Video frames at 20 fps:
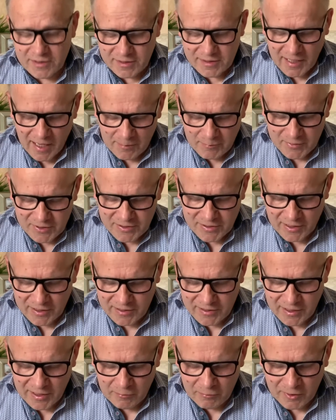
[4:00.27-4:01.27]
psalmist says,
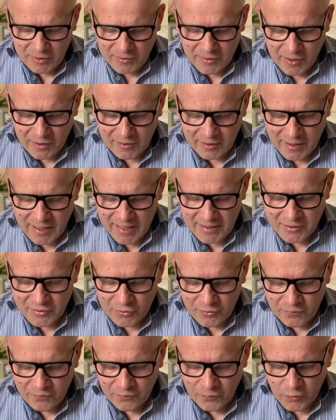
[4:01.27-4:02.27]
he will not let your
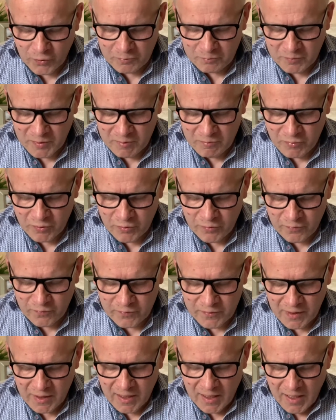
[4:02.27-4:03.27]
foot be moved,
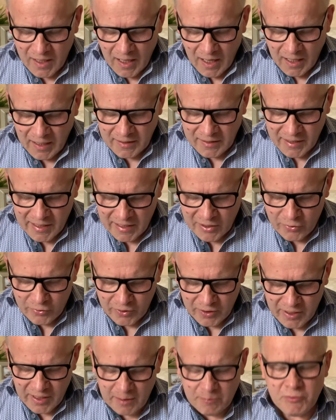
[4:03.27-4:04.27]
and he who
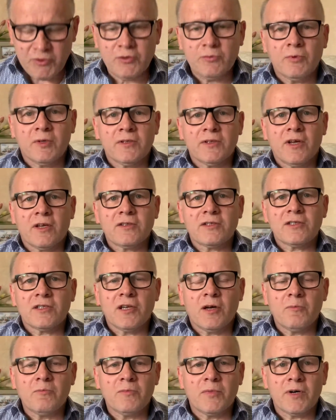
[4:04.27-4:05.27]
keeps you will not
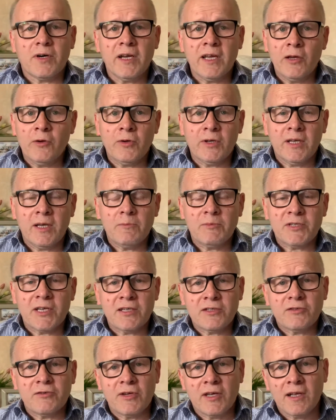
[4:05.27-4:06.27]
slumber. He who keeps
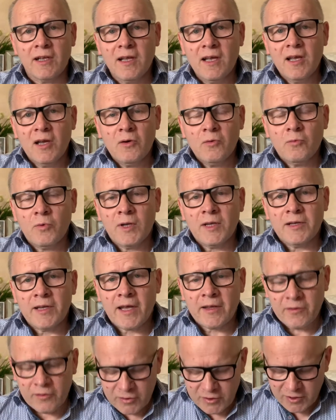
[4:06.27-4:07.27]
Israel will
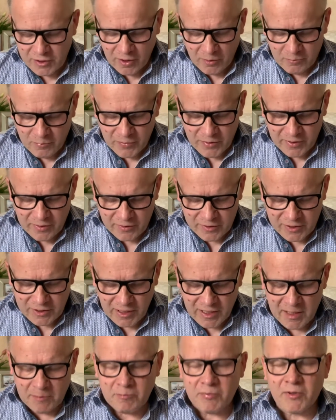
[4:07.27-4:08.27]
neither slumber nor
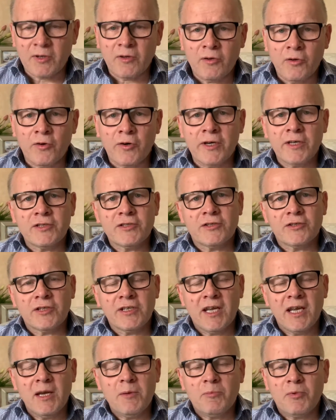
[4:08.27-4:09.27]
sleep. The Lord is your
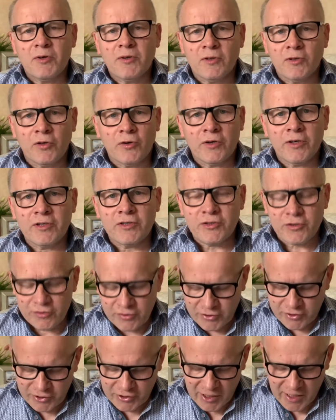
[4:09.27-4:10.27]
keeper. The Lord is your
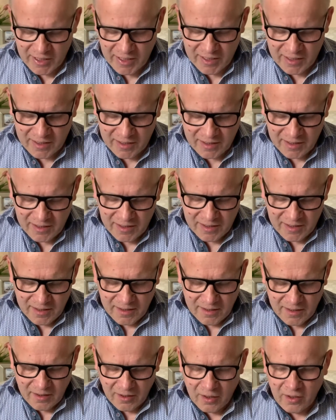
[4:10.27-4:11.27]
shade
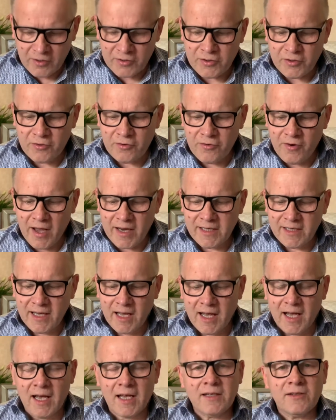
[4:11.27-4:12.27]
on your right
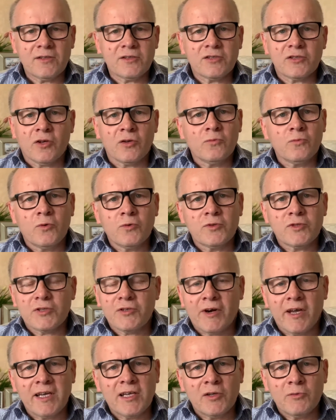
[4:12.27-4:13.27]
hand. The sun won't
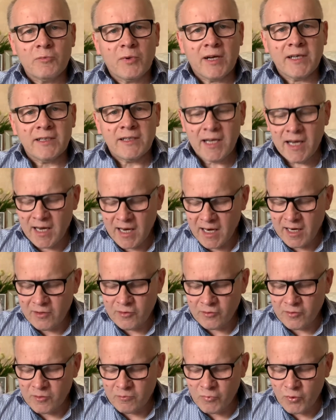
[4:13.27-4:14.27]
strike you by day, nor
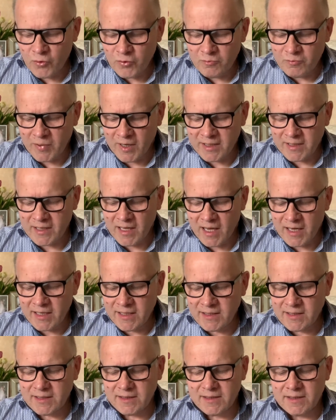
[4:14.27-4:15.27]
the moon by night.